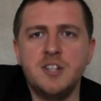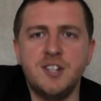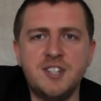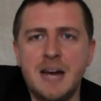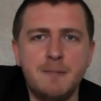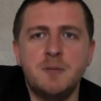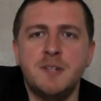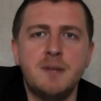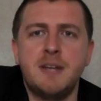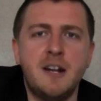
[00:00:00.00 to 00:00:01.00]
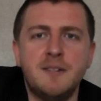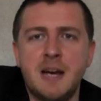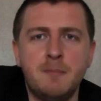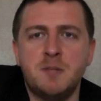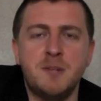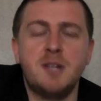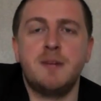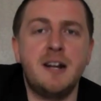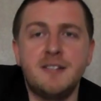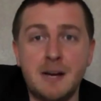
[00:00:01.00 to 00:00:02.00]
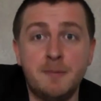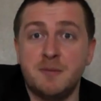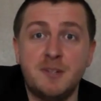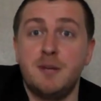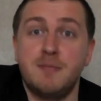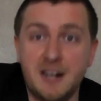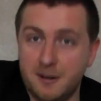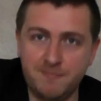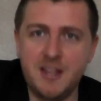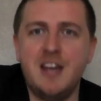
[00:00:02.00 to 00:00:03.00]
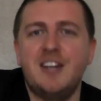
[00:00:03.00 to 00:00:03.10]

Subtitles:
So down, miss, miss, up, down, down, miss, miss, up, down, down, miss, miss, up, down.